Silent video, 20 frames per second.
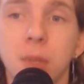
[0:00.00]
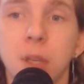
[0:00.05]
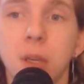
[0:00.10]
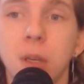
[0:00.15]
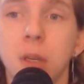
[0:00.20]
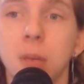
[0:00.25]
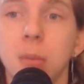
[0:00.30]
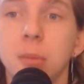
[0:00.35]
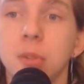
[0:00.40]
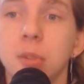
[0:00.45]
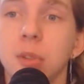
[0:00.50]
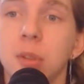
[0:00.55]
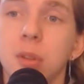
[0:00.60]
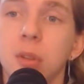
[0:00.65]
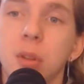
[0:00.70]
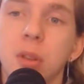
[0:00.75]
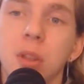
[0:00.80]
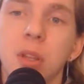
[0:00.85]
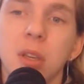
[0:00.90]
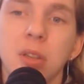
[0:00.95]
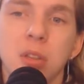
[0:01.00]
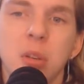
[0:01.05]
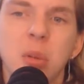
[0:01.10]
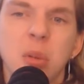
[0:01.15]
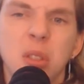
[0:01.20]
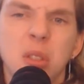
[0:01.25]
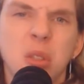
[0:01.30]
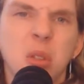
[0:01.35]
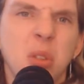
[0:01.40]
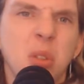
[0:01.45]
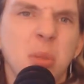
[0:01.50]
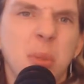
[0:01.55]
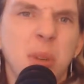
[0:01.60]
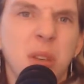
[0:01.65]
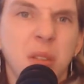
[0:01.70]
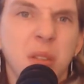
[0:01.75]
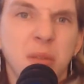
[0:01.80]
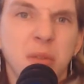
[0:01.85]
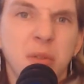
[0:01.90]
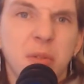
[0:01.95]
So the things I want to talk
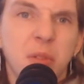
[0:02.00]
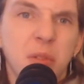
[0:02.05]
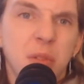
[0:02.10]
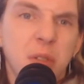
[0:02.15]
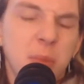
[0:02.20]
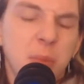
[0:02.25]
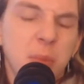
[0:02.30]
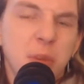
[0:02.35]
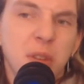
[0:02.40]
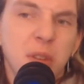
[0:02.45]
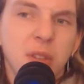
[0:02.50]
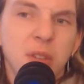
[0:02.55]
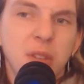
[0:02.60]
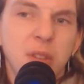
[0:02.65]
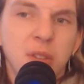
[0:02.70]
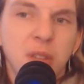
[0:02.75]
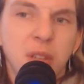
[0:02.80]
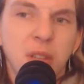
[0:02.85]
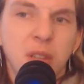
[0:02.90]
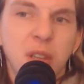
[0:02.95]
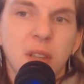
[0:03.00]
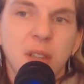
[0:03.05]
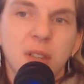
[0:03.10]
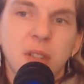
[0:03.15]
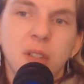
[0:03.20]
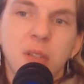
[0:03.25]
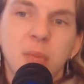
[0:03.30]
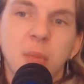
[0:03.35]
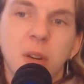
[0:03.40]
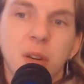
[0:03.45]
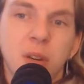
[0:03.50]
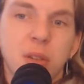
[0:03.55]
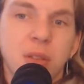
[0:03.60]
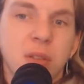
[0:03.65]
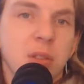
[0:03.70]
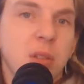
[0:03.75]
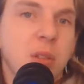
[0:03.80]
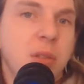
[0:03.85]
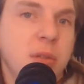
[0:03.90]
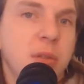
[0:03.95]
about for this predictions, I guess, is
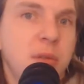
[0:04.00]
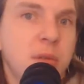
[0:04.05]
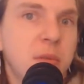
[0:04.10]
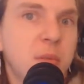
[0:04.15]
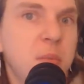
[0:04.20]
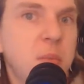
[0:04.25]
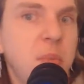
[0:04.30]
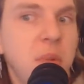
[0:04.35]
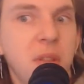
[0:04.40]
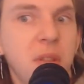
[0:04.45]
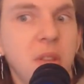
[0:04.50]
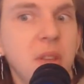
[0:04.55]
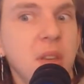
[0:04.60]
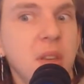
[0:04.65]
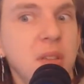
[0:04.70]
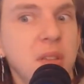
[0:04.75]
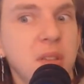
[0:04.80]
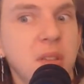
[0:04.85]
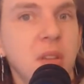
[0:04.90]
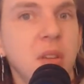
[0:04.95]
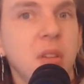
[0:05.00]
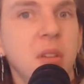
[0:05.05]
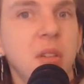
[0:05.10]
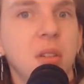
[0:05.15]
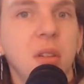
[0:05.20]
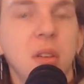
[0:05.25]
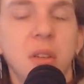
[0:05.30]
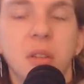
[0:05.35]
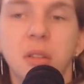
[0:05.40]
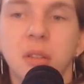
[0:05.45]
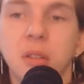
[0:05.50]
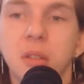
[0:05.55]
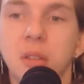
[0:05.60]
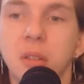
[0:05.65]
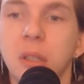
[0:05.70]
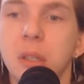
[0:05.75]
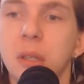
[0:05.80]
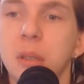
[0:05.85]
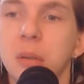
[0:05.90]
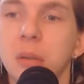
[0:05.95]
Microsoft, Bethesda,
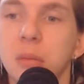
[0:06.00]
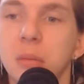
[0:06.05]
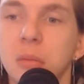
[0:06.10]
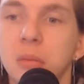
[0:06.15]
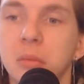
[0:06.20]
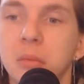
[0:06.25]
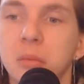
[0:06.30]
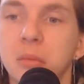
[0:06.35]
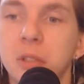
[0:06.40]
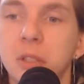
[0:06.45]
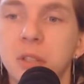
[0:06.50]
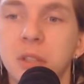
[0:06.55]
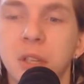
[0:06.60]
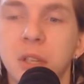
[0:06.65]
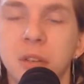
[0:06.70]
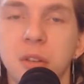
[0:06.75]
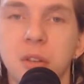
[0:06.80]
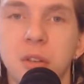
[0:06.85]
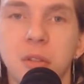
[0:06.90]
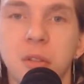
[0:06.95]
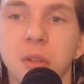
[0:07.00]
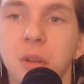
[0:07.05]
and Nintendo.